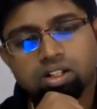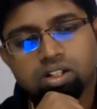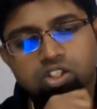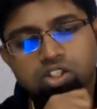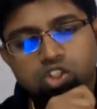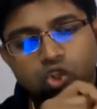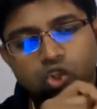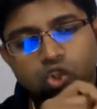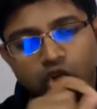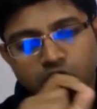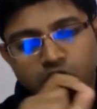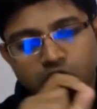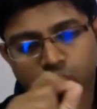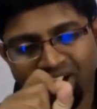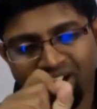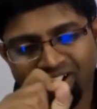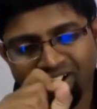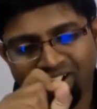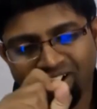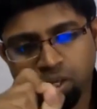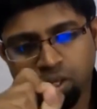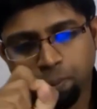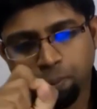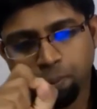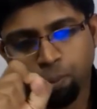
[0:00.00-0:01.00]
So you
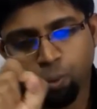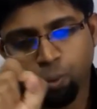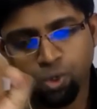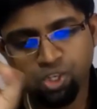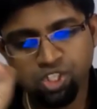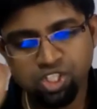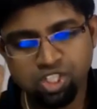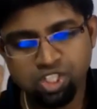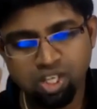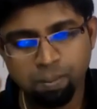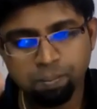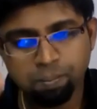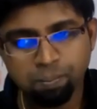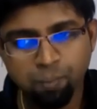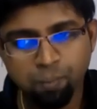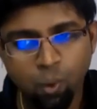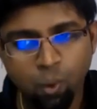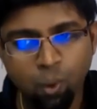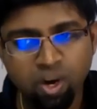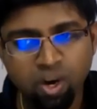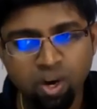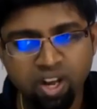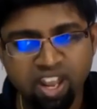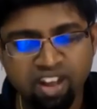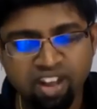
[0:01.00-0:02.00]
have to put some
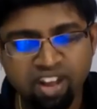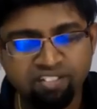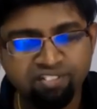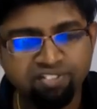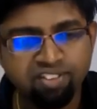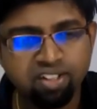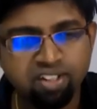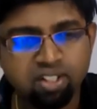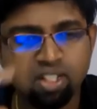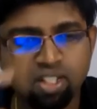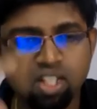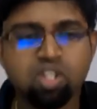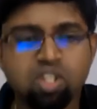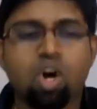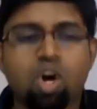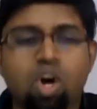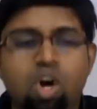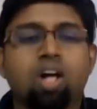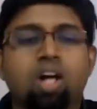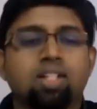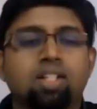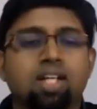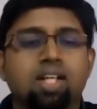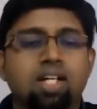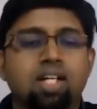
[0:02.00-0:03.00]
more emphasis
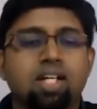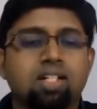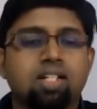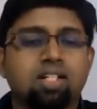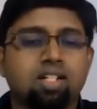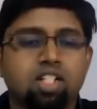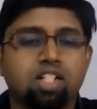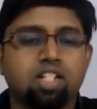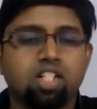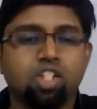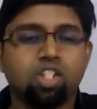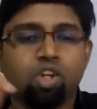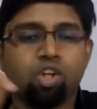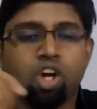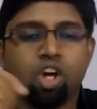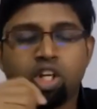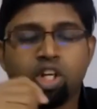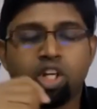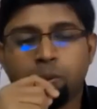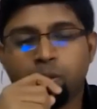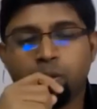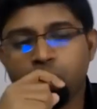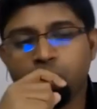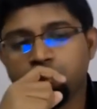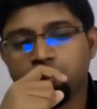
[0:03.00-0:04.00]
on that. You have to
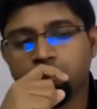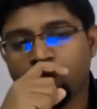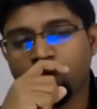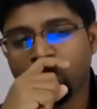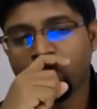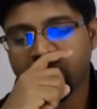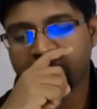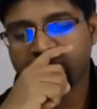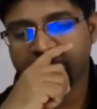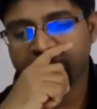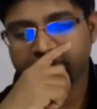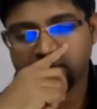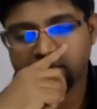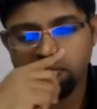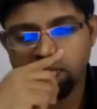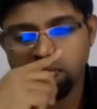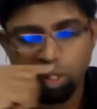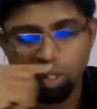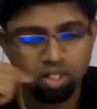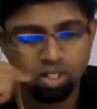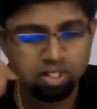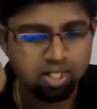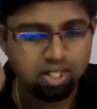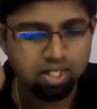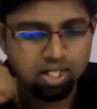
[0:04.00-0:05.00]
put more emphasis
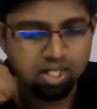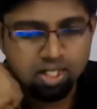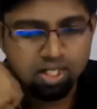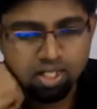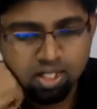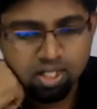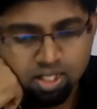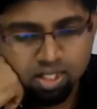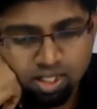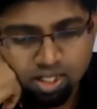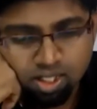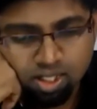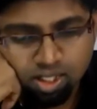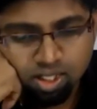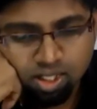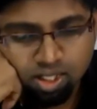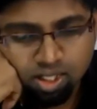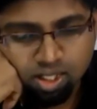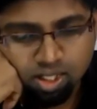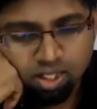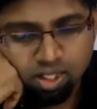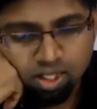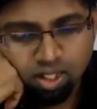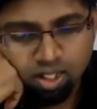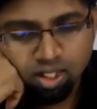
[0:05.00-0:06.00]
on that.
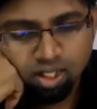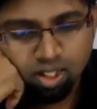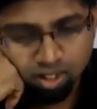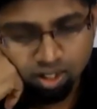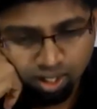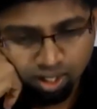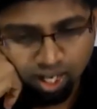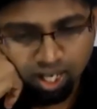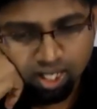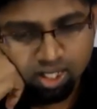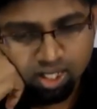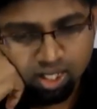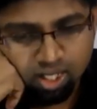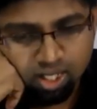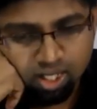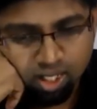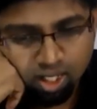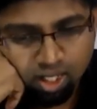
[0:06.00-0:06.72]
Right?